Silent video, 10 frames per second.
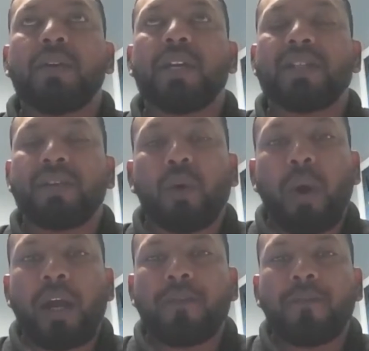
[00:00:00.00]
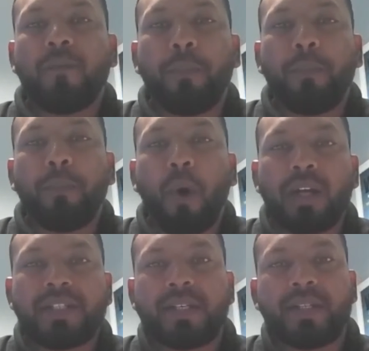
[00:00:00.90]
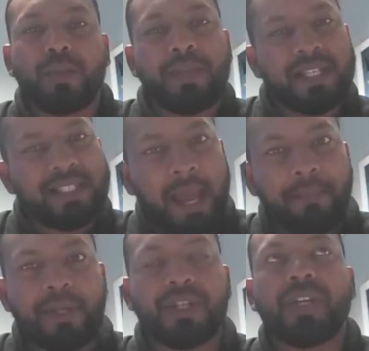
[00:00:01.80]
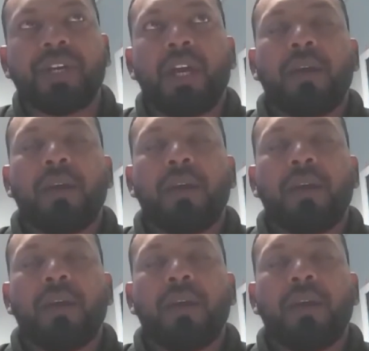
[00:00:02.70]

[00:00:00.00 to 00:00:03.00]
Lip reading: is required for policies to be established,